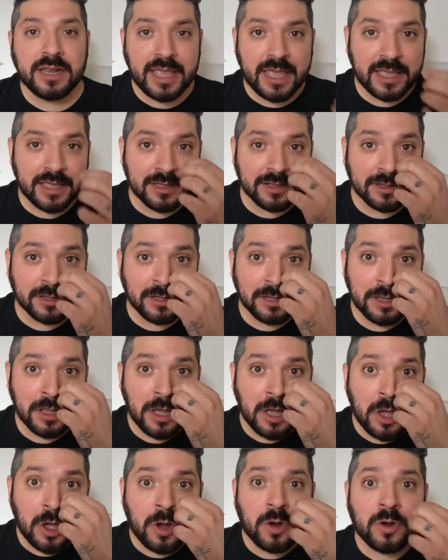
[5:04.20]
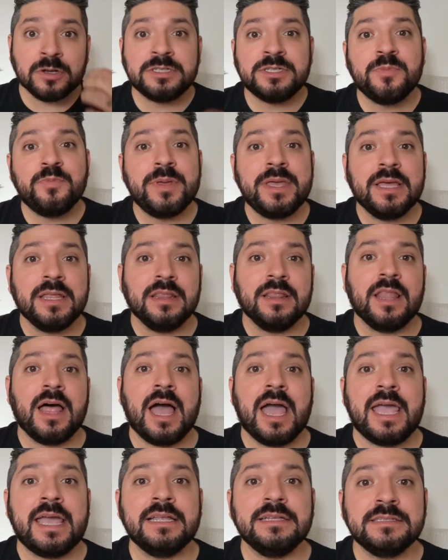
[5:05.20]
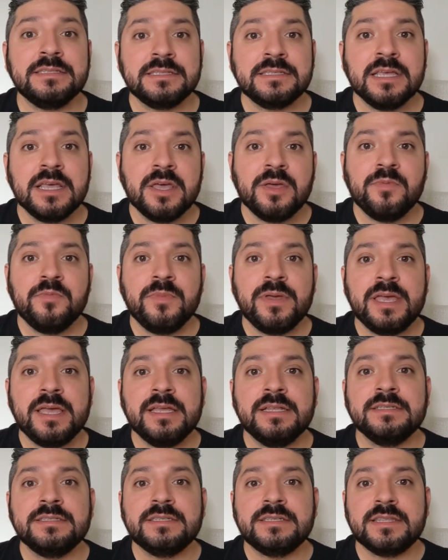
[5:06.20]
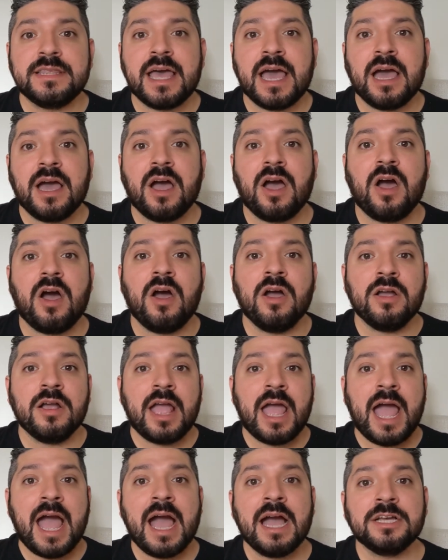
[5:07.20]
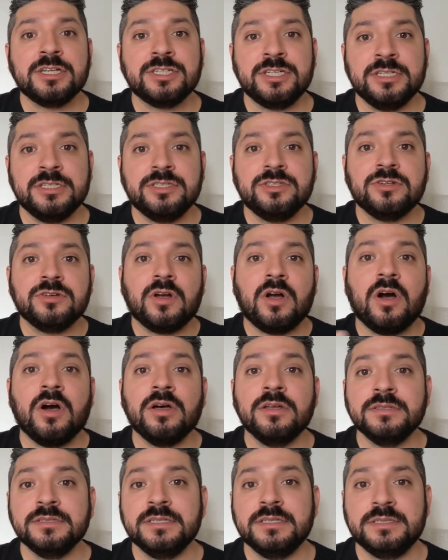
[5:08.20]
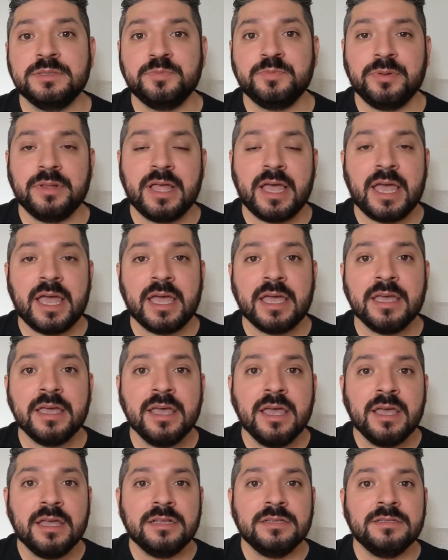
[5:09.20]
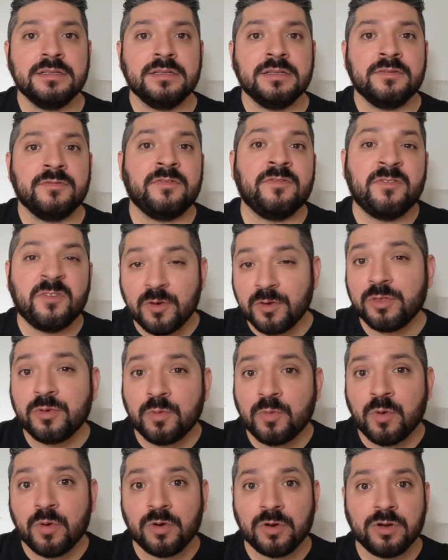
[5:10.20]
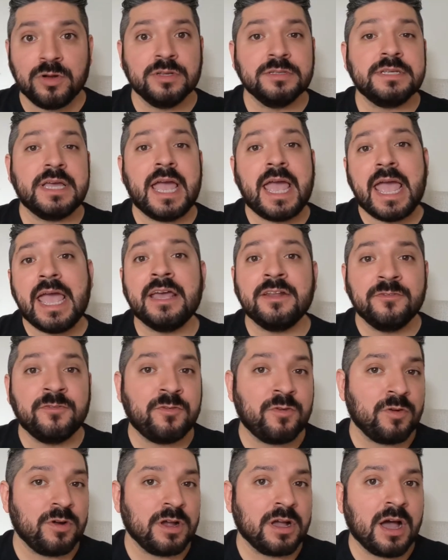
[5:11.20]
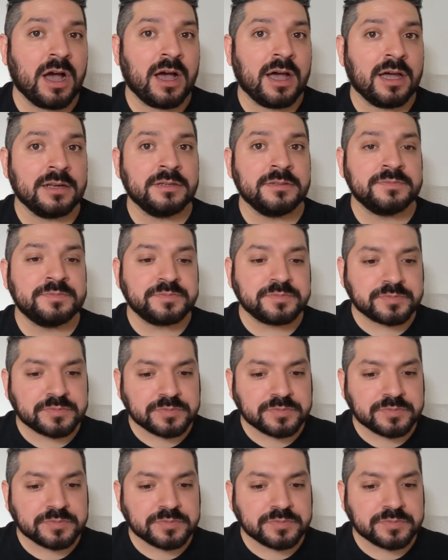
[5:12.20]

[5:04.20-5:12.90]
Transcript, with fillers: on a hill or to be a light means that our actions are on display for the world and for God.